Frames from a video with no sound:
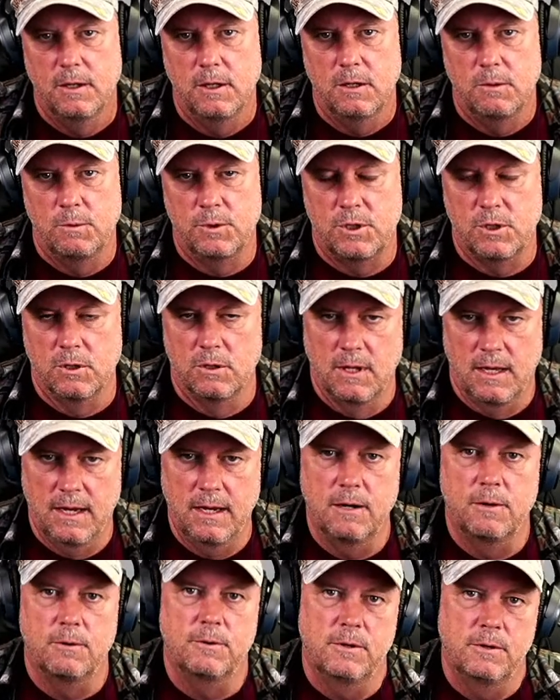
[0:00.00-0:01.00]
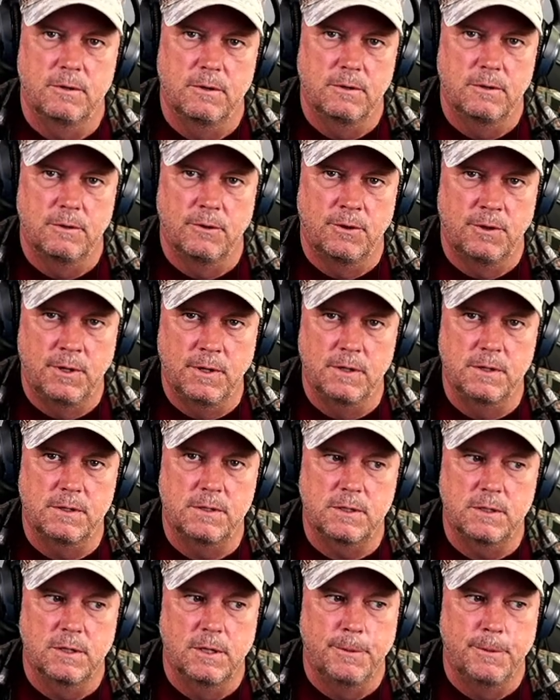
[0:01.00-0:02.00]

which allowed which